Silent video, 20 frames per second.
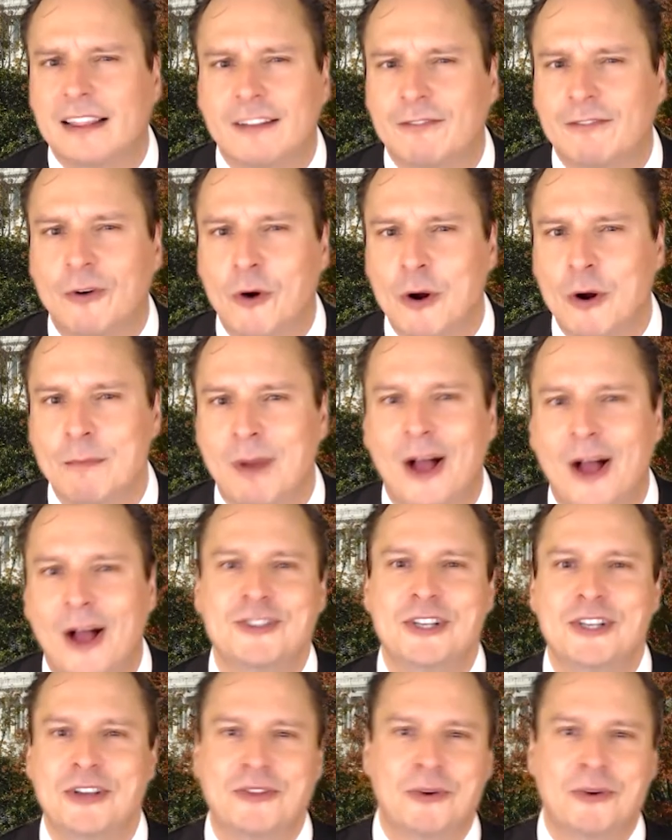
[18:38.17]
the foreign
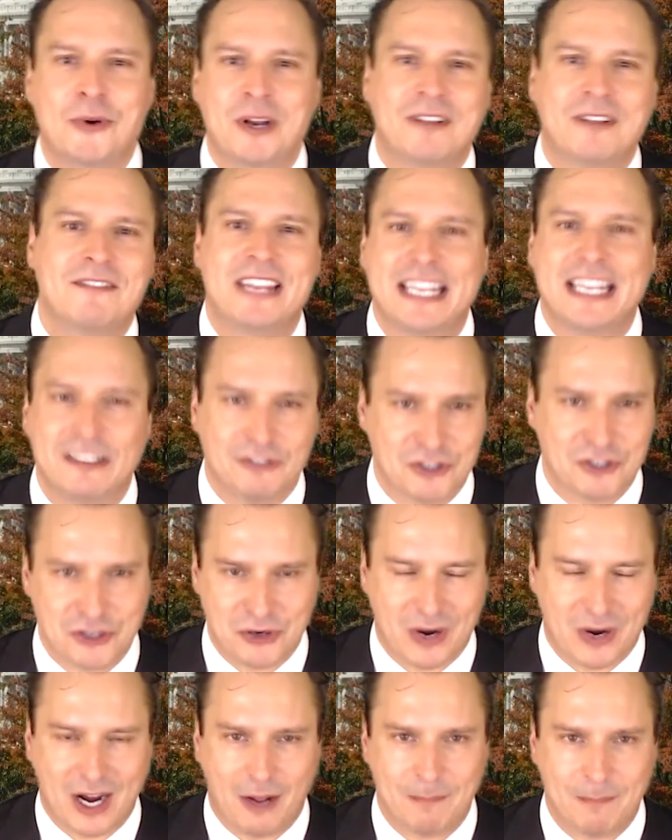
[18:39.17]
policy authority of the English
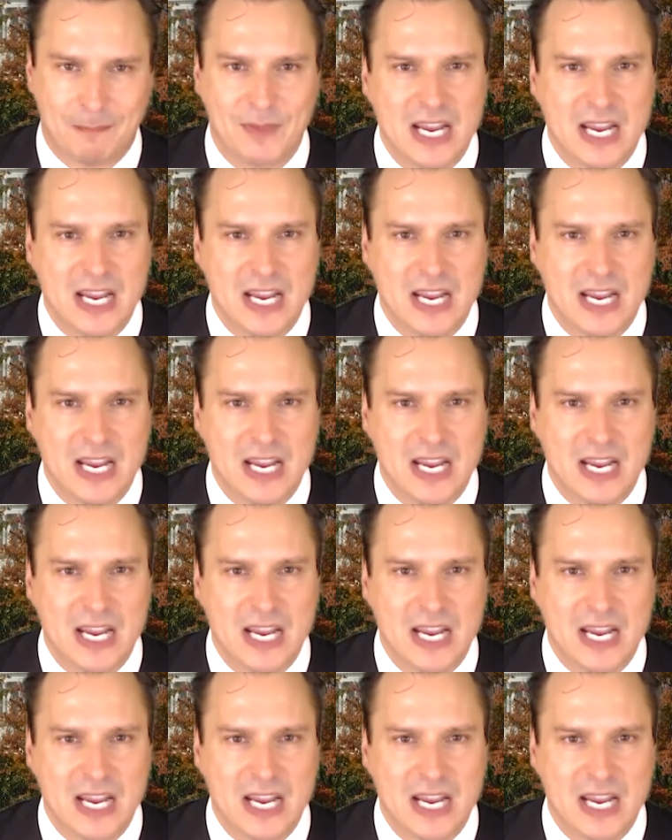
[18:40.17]
crown.